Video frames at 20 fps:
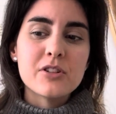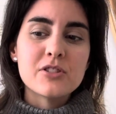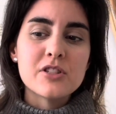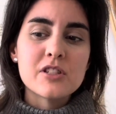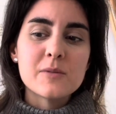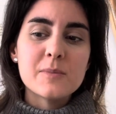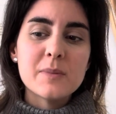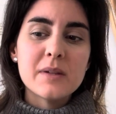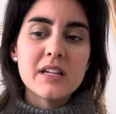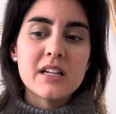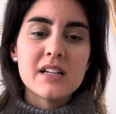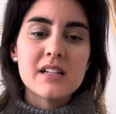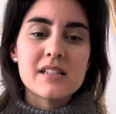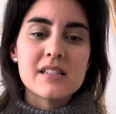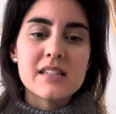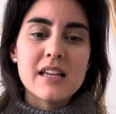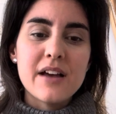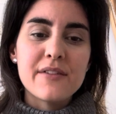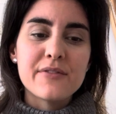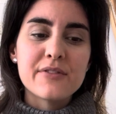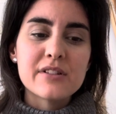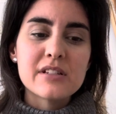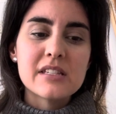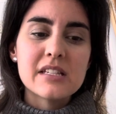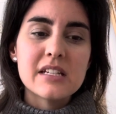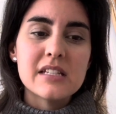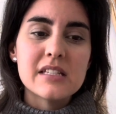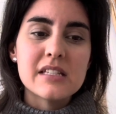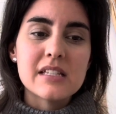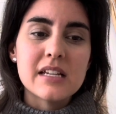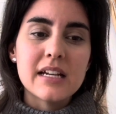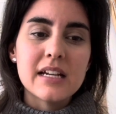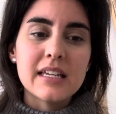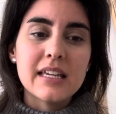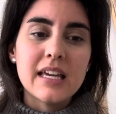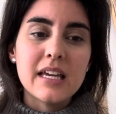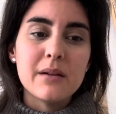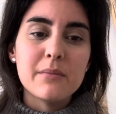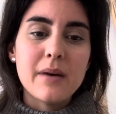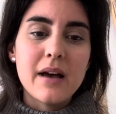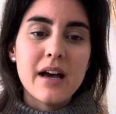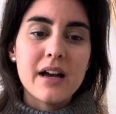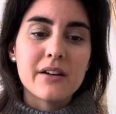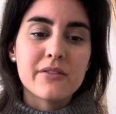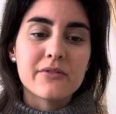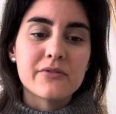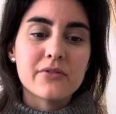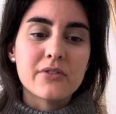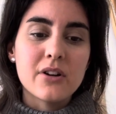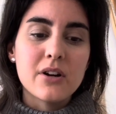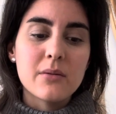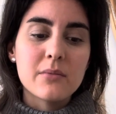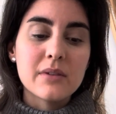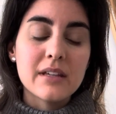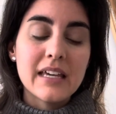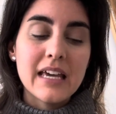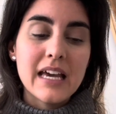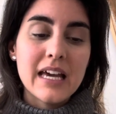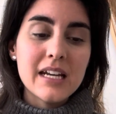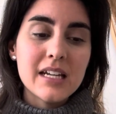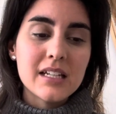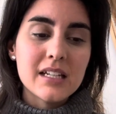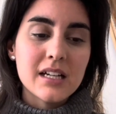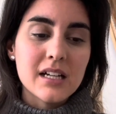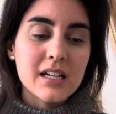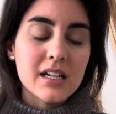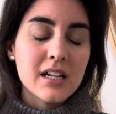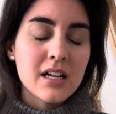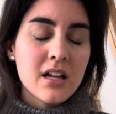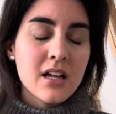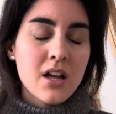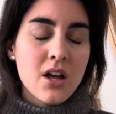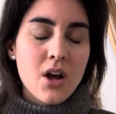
Just because ever since I came back from Canada,